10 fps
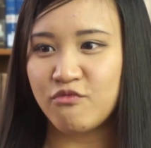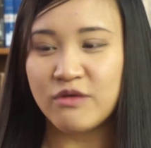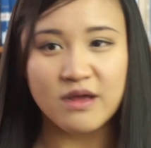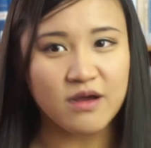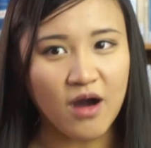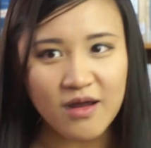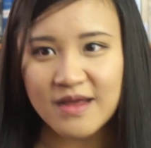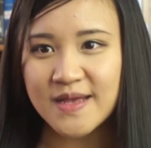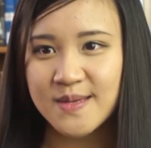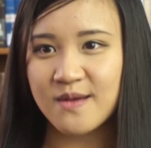
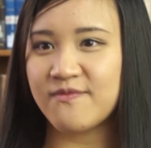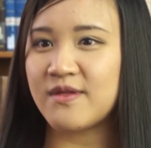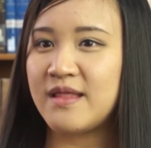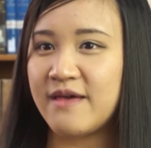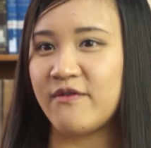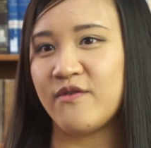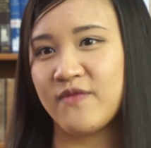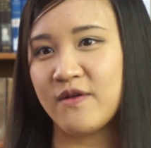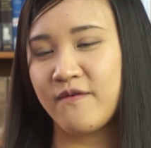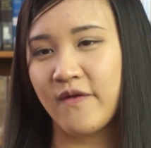regardless of the level of
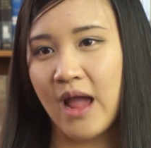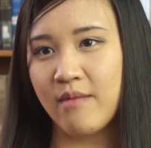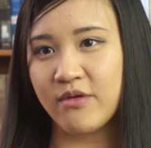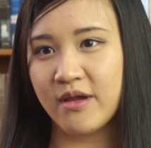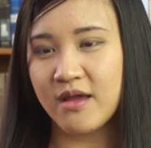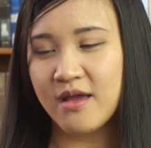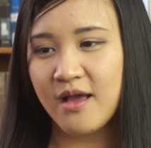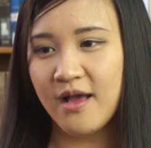their vocabulary.